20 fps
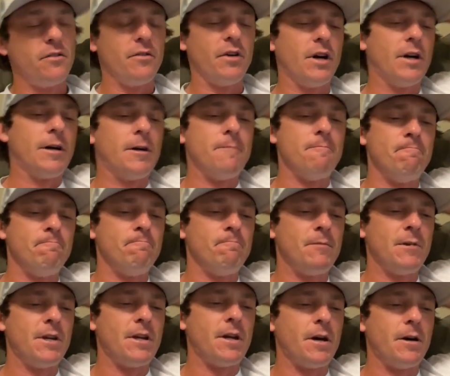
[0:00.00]
um
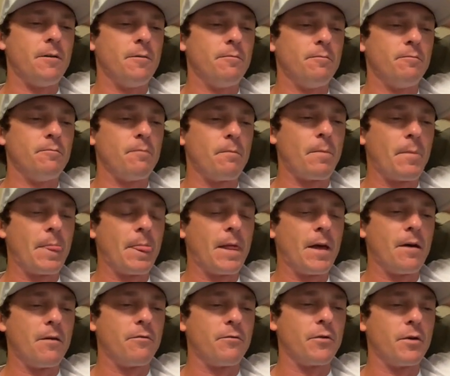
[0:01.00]
you know
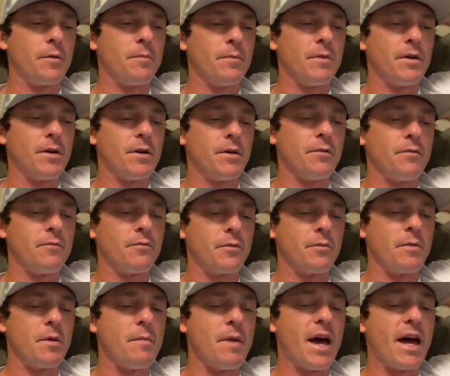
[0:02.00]
uh, from the
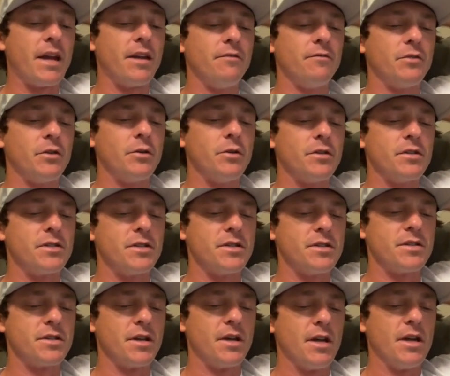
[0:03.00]
from the bad
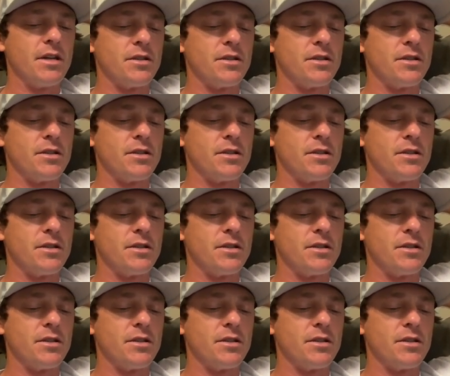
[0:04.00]
influences.